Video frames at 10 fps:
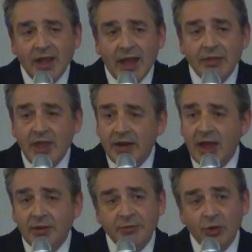and then
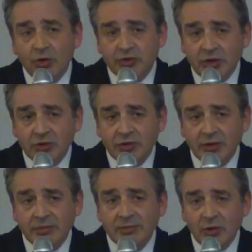have 4
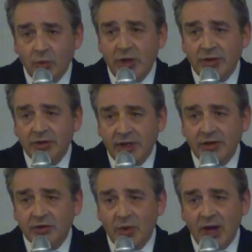children with
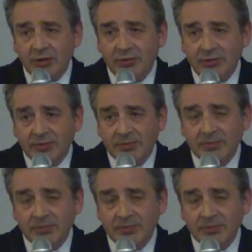each wife.